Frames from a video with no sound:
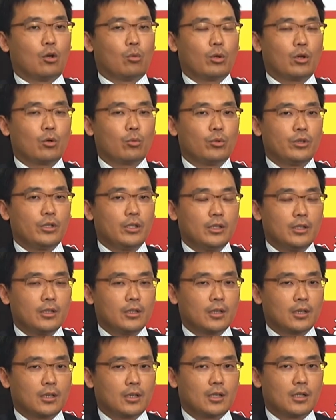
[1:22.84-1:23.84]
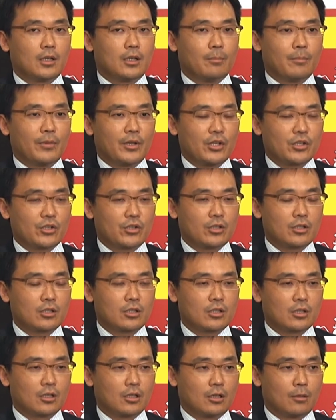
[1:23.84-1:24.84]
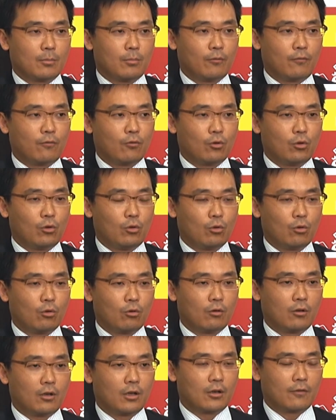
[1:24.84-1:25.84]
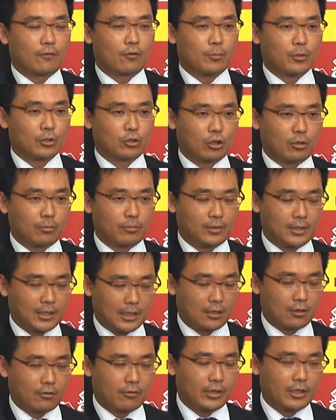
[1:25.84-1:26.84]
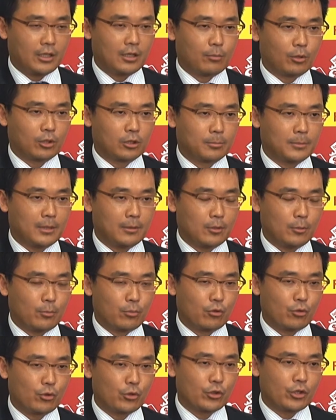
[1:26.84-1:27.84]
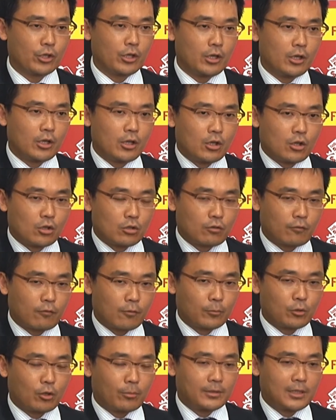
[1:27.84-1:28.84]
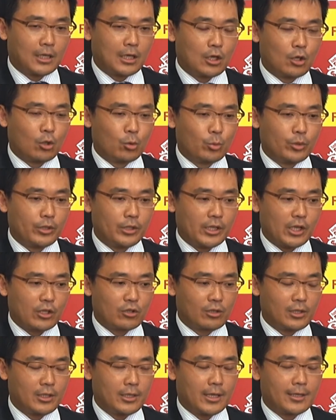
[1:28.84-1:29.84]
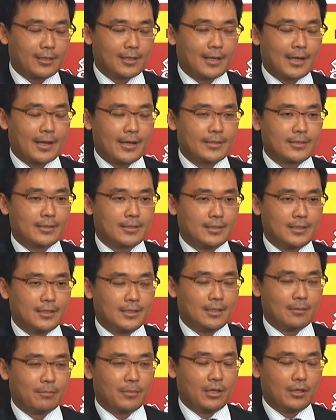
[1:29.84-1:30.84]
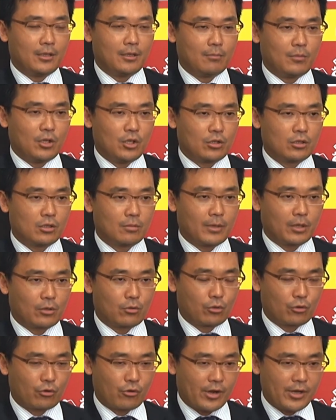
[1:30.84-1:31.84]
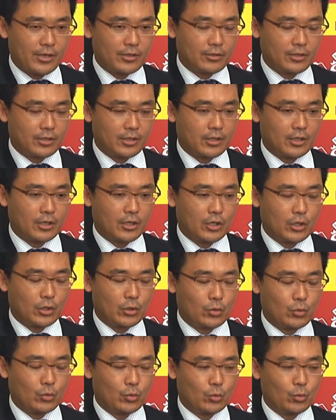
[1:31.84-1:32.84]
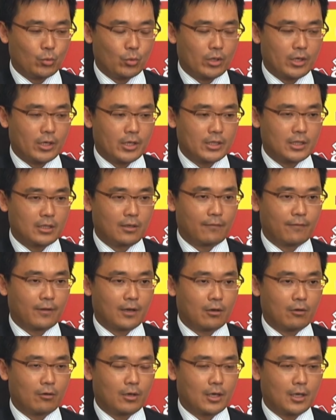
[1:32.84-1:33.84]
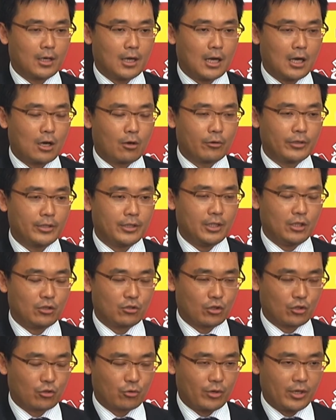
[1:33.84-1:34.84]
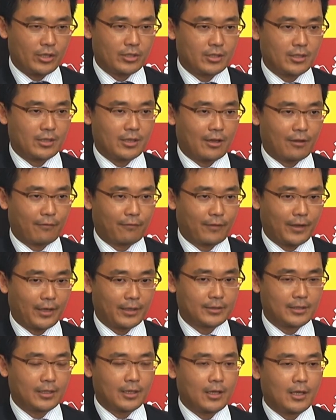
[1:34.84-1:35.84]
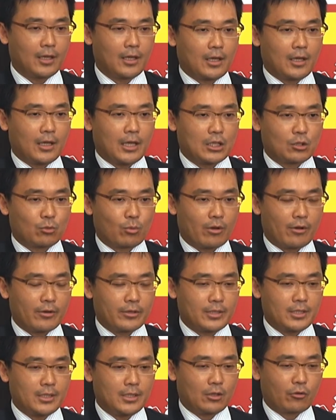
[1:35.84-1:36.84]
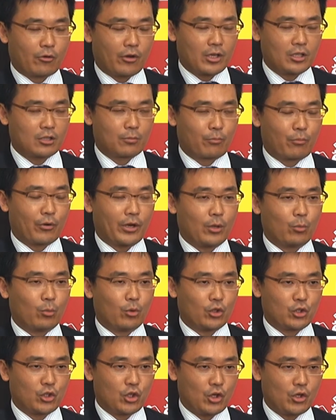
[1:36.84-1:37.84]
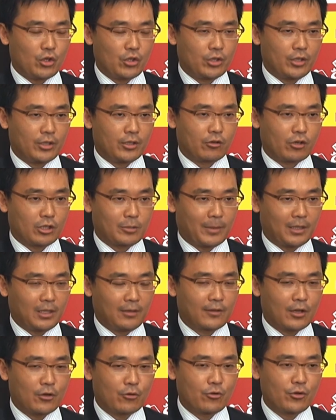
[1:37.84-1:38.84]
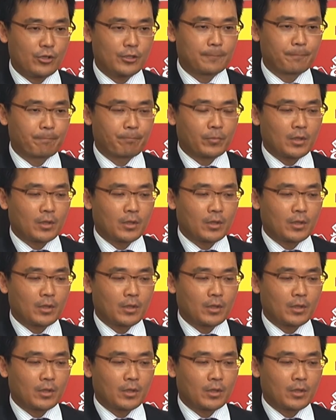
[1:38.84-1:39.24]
Well, we manage this portfolio from a top-down and a bottom-up approach. So from top-down, we actually analyze the major macro trends to sieve out how the interest rates effects as well as the credit spread will change in the respective countries.